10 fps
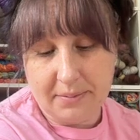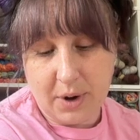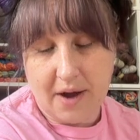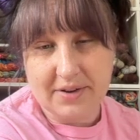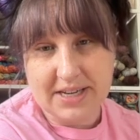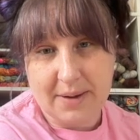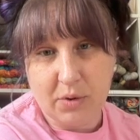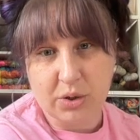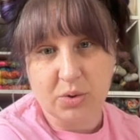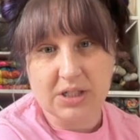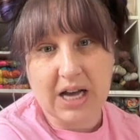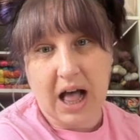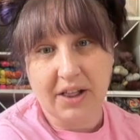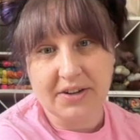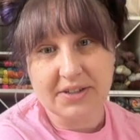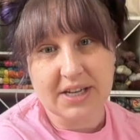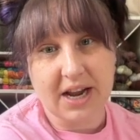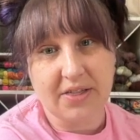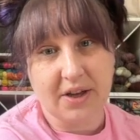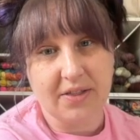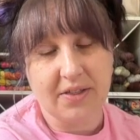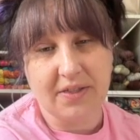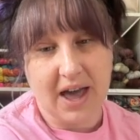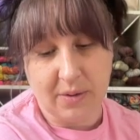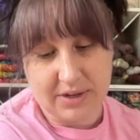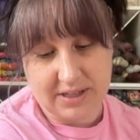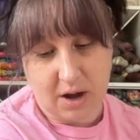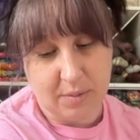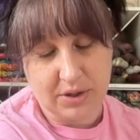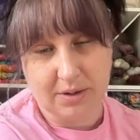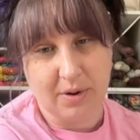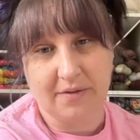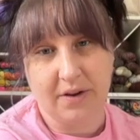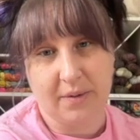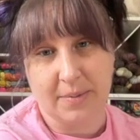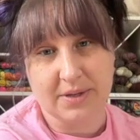gravitate more towards colors, and I thought that was almost the perfect